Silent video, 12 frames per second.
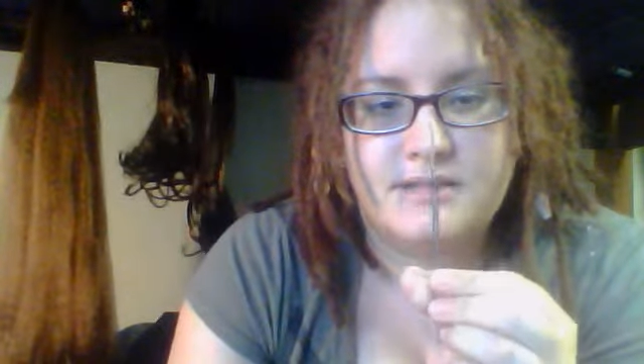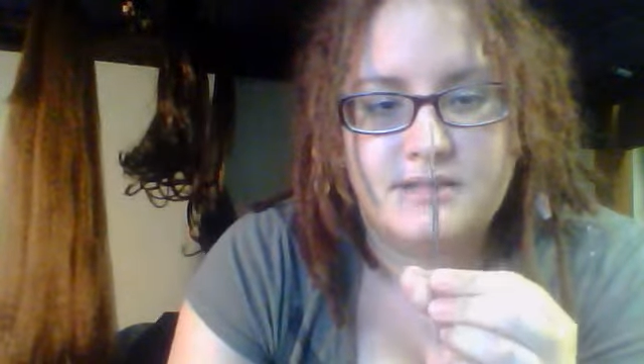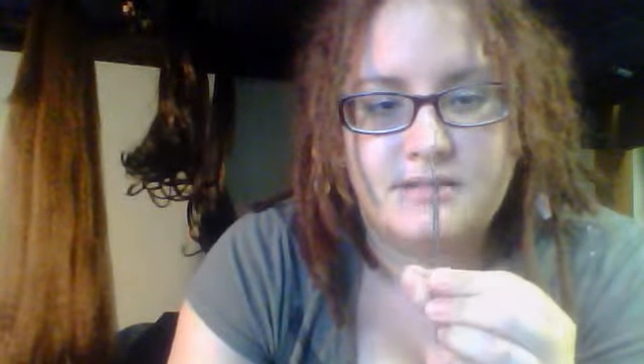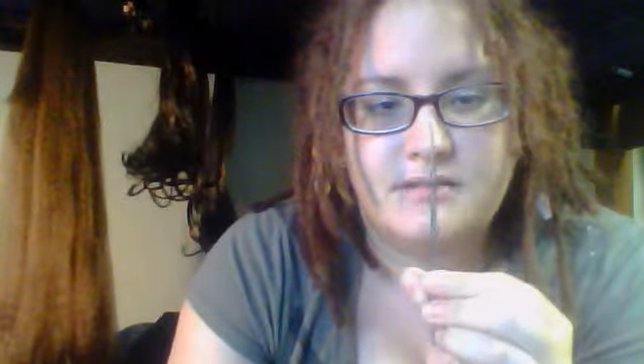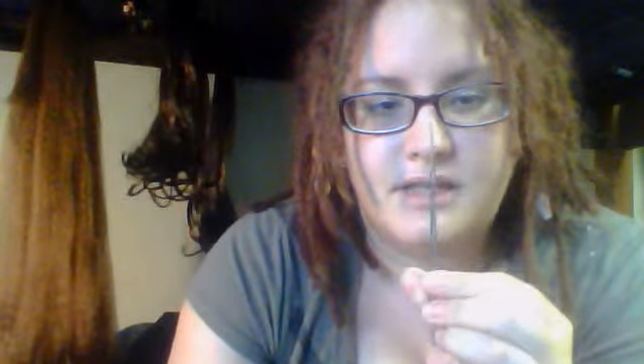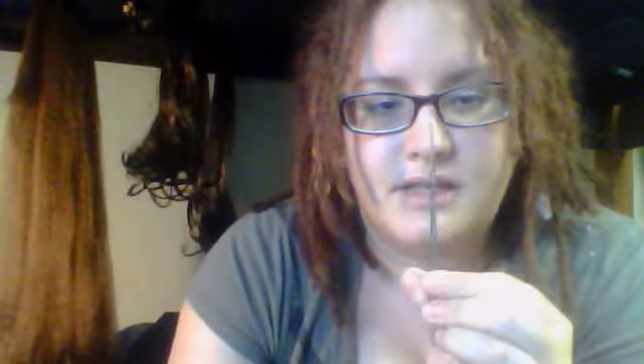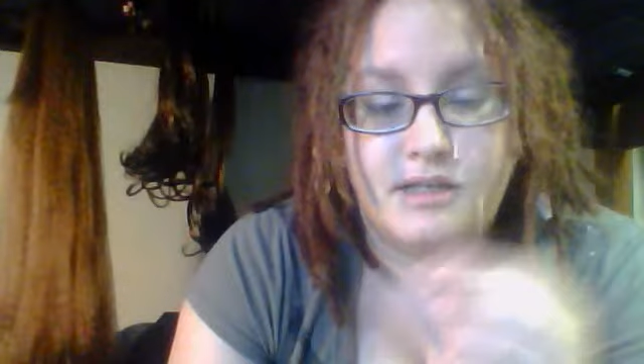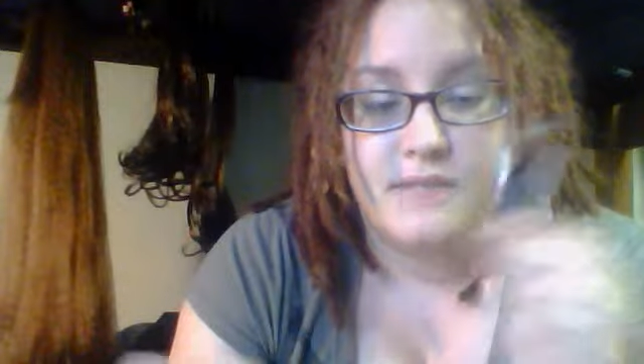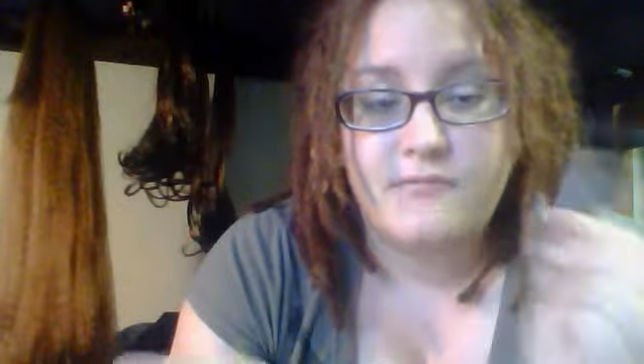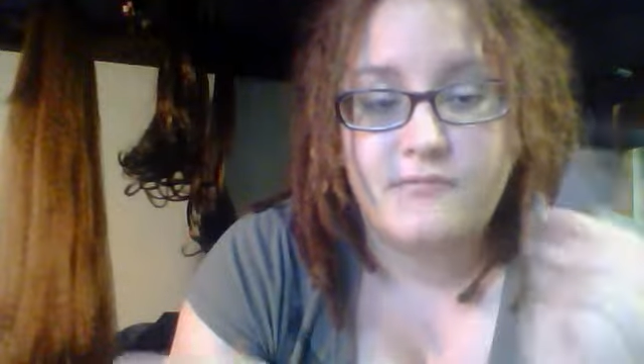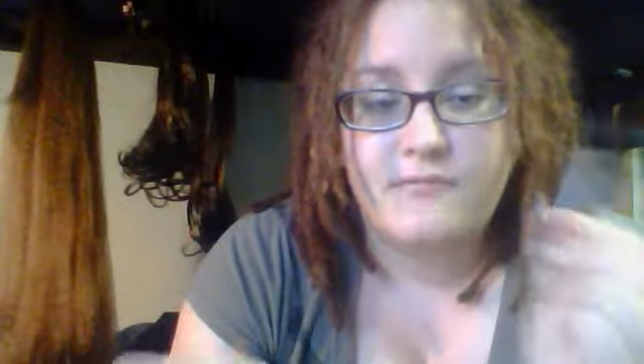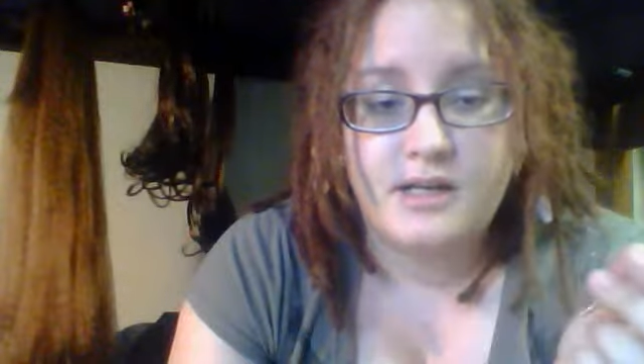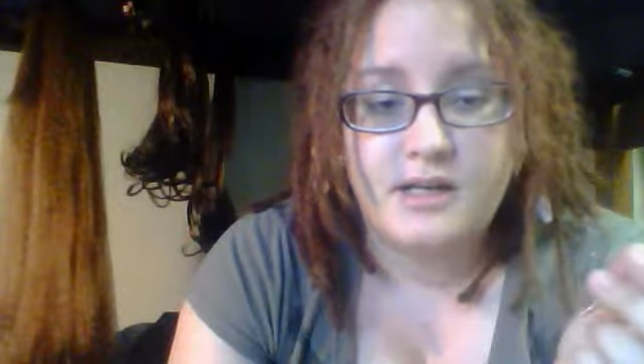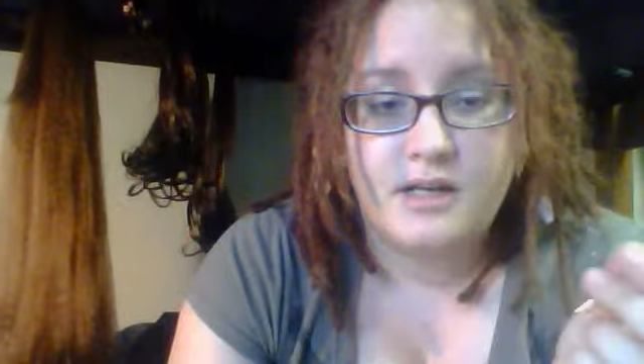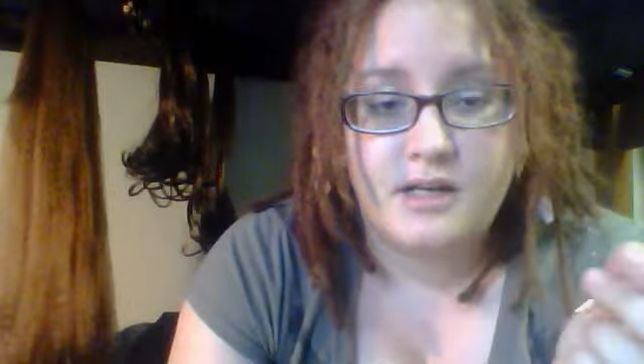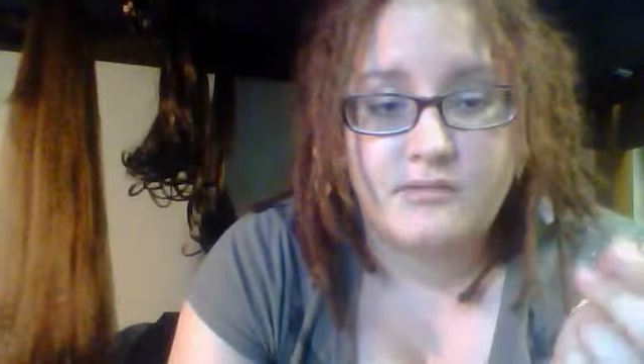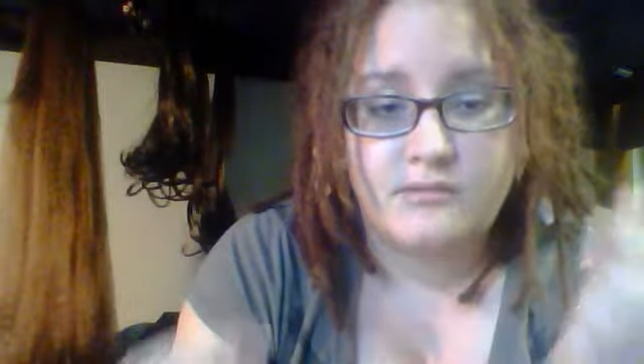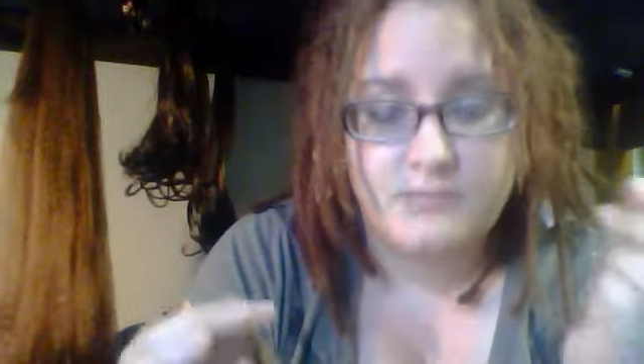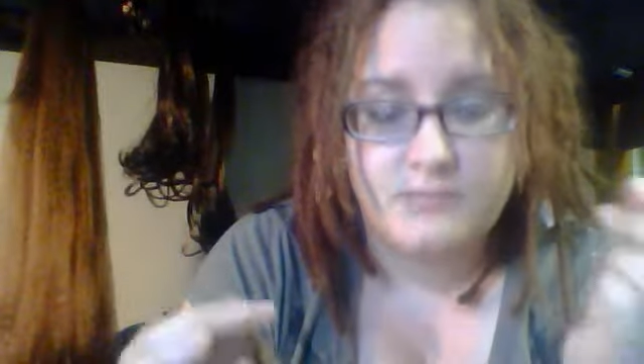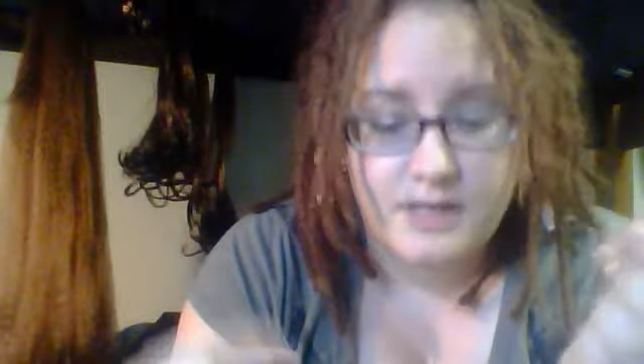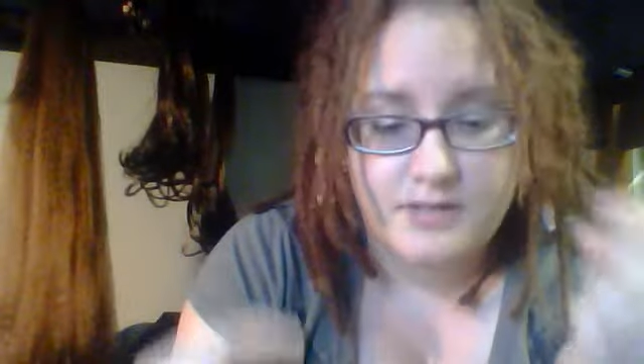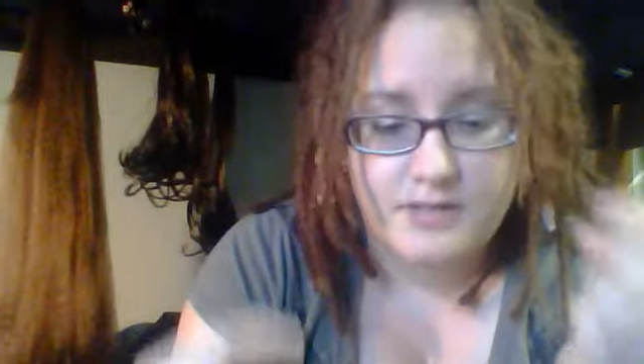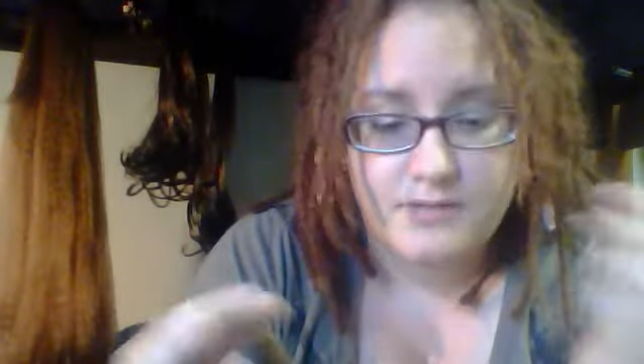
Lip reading: little thing, and I'm very careful when I do.